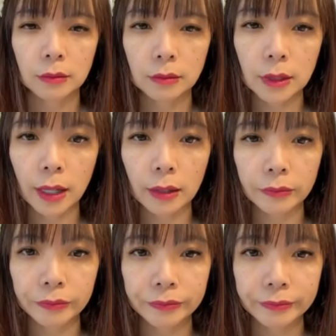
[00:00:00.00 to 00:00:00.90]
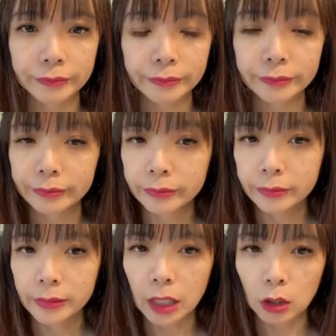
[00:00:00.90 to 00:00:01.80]
Then
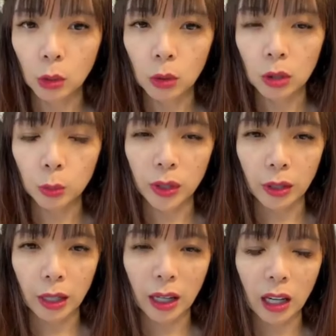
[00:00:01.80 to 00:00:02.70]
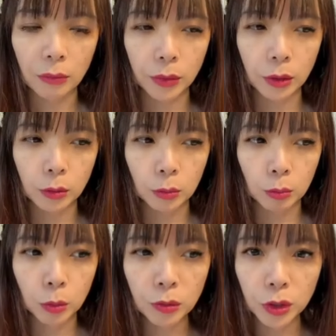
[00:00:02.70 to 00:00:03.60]
the Lord will help you
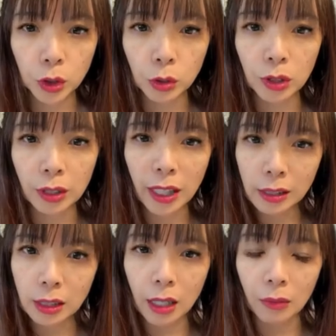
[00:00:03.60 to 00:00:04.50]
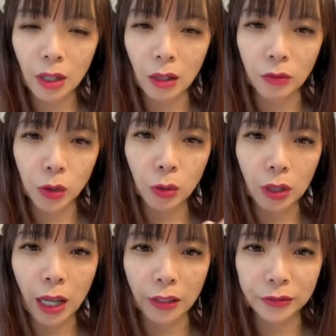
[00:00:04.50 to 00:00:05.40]
move to the next step of your
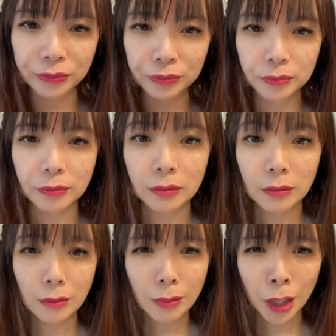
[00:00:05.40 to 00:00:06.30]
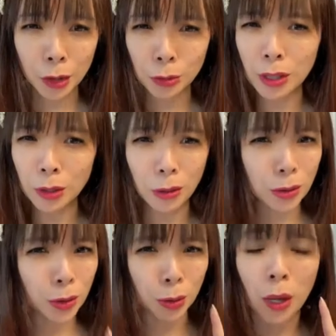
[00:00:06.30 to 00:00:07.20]
life. You are
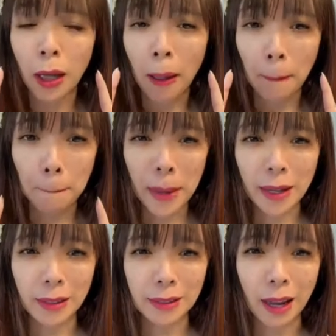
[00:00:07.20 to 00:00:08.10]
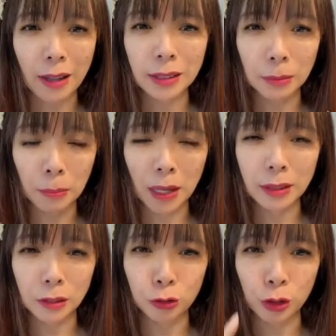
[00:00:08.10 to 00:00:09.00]
going to make a tons of
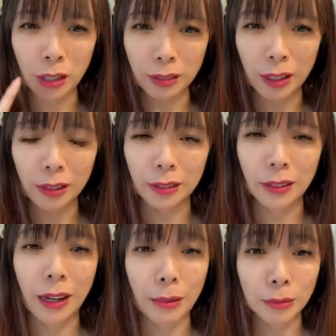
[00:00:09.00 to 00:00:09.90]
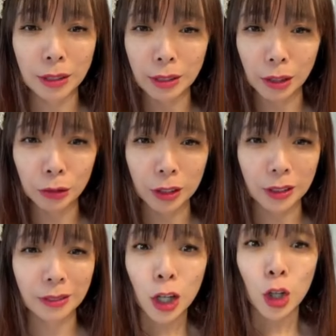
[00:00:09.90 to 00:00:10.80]
money from there. I'm
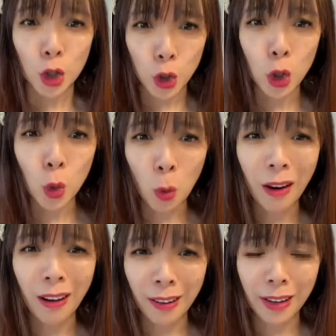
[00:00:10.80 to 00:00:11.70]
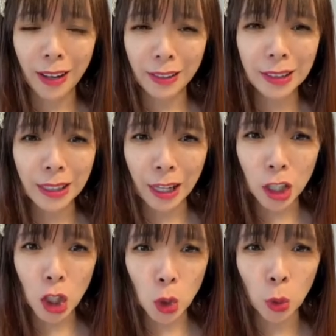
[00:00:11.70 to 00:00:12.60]
serious. You are inside
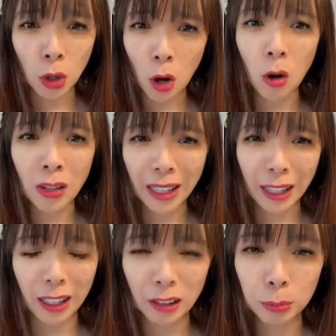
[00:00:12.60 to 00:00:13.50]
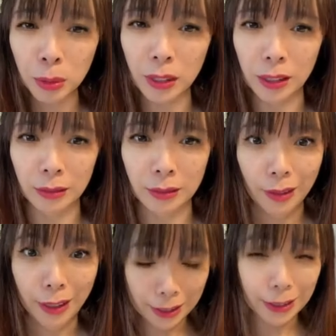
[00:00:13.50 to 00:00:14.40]
your own airplane.
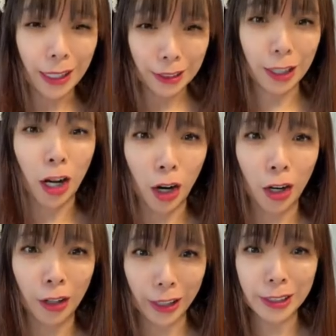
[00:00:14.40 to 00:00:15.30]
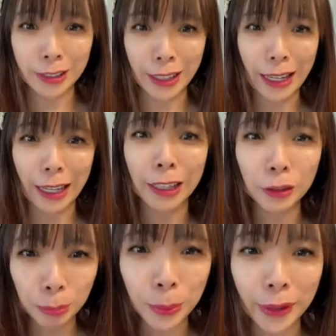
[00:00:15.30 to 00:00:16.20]
It's not a car, it's an
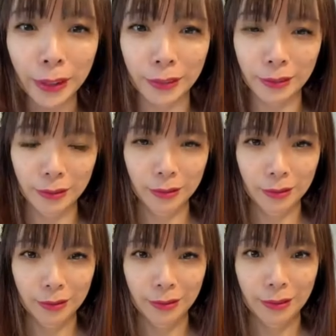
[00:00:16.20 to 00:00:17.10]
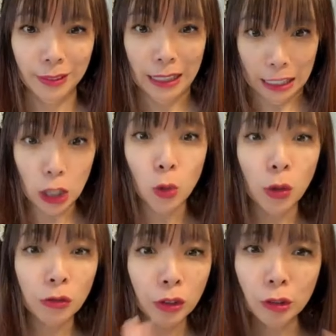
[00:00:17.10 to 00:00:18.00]
airplane. Your
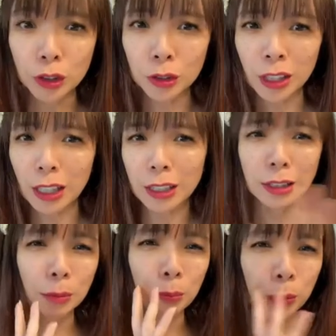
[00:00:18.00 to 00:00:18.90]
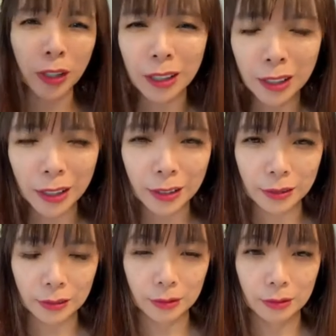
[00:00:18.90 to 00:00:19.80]
future is brilliant.